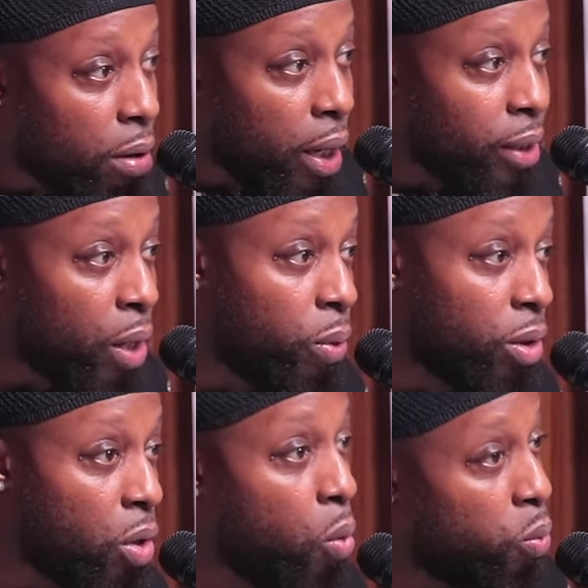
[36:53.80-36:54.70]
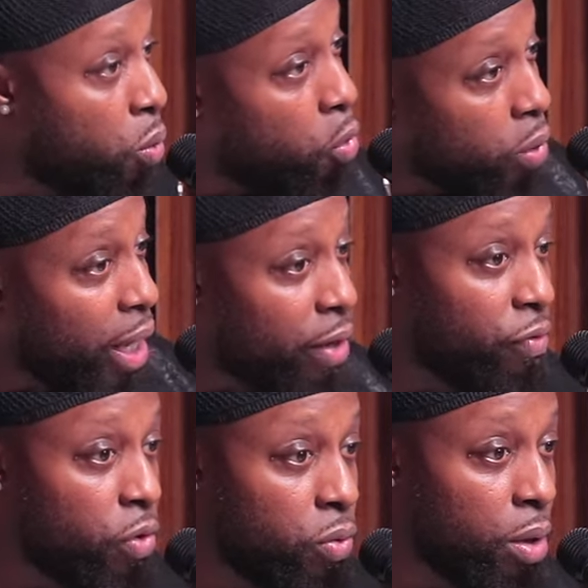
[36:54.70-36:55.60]
and they want to know who gave
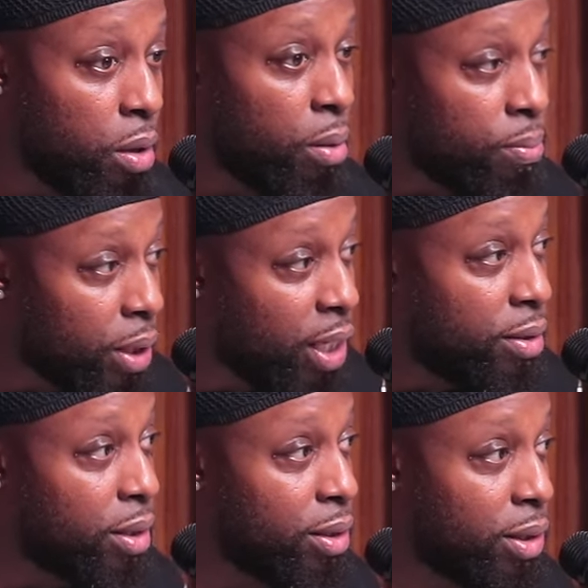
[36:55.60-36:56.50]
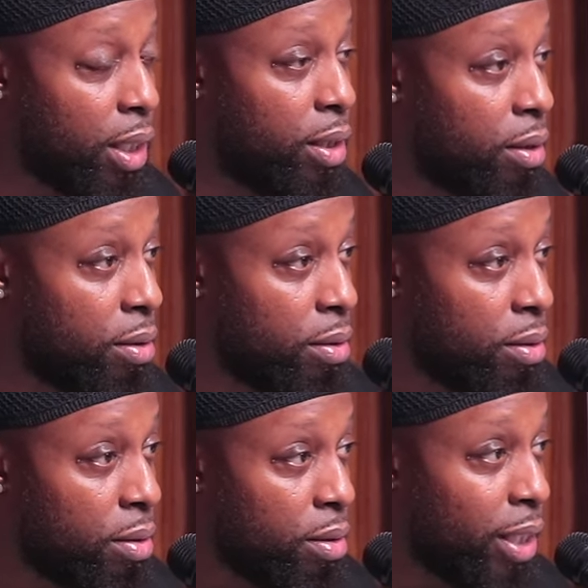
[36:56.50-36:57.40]
you the um, key to the city.
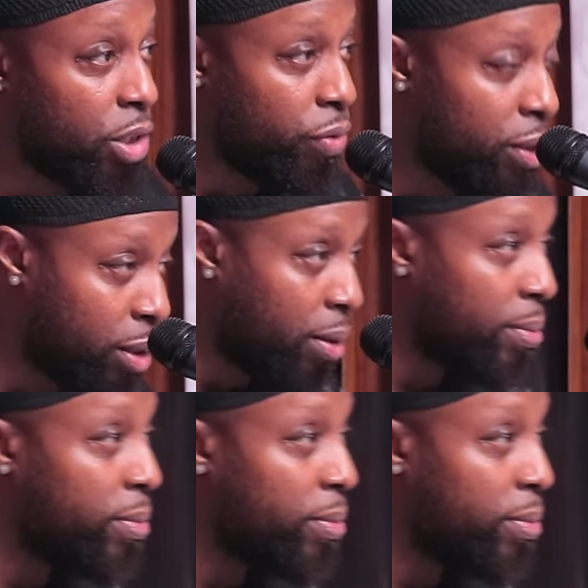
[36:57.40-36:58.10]
Let's read some.